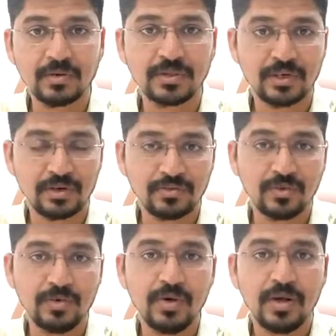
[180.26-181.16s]
around 3
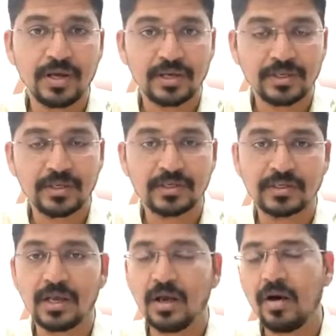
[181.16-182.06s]
to 4
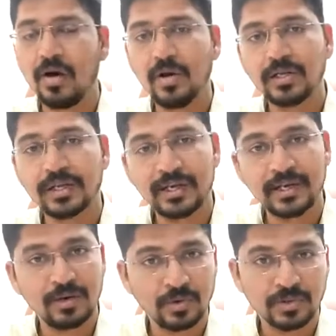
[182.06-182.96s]
years. All
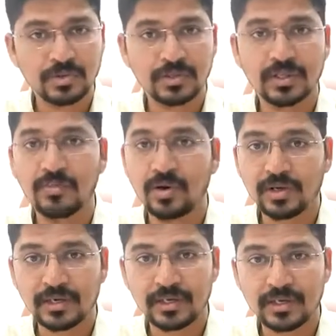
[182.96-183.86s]
credit goes to the
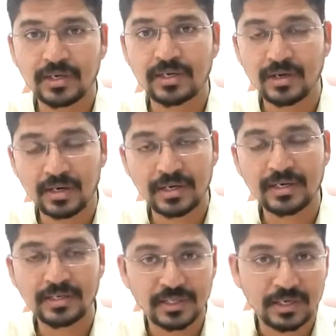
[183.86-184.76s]
molecular
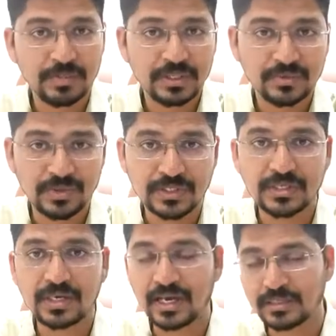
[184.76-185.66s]
targeted therapies
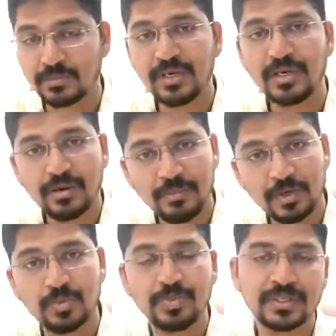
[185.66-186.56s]
which has been come
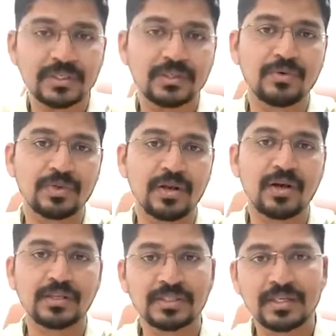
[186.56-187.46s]
into picture over the
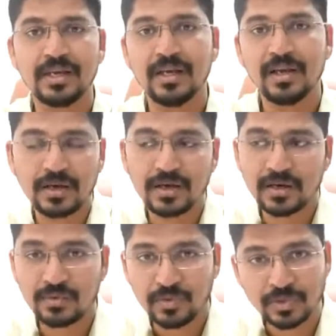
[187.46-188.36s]
last
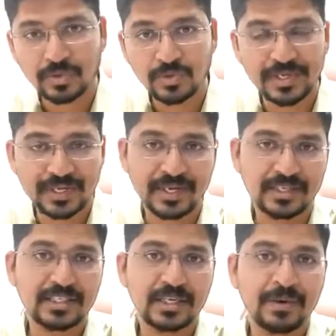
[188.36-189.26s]
1 to 2
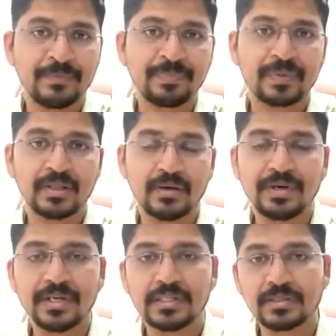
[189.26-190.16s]
decades.
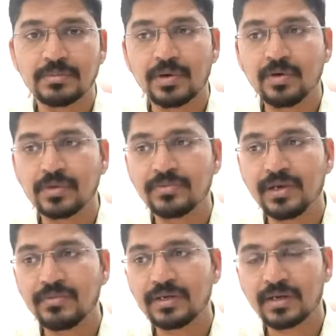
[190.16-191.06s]
Nowadays, because we
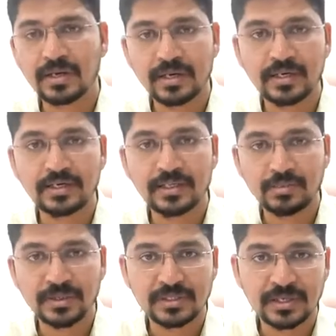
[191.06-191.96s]
have a targeted
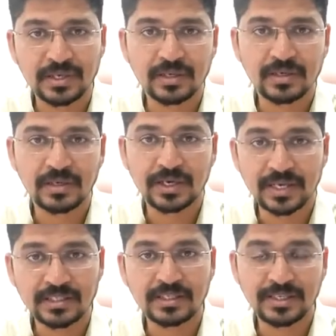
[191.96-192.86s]
therapies like
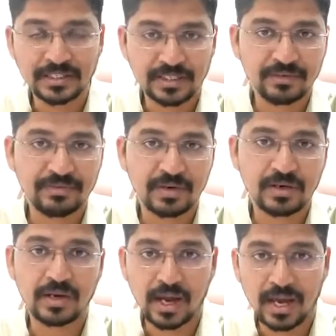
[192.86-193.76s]
against
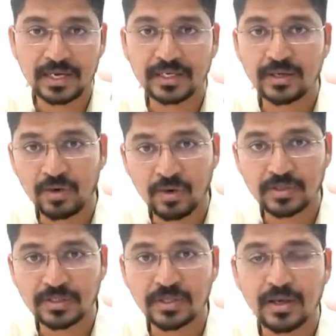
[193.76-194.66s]
EGFR, ALK,
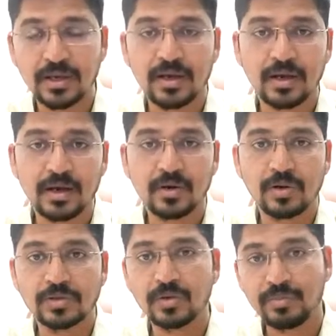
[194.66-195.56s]
ROS, and
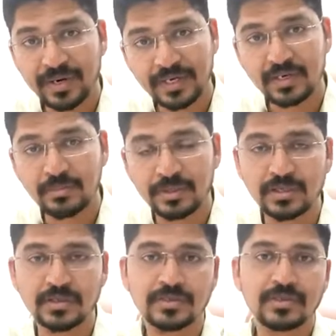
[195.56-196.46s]
also MET
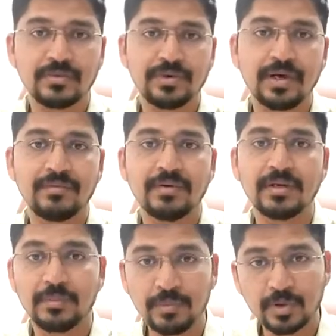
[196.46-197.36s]
inhibitors. We have a
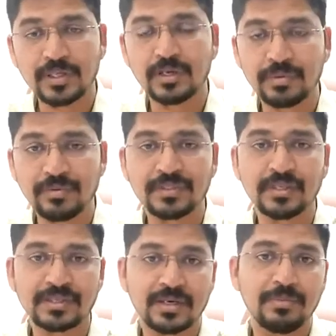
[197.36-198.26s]
immunotherapy which
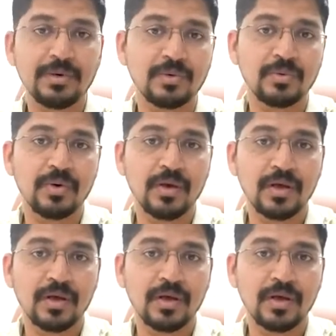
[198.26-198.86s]
has come into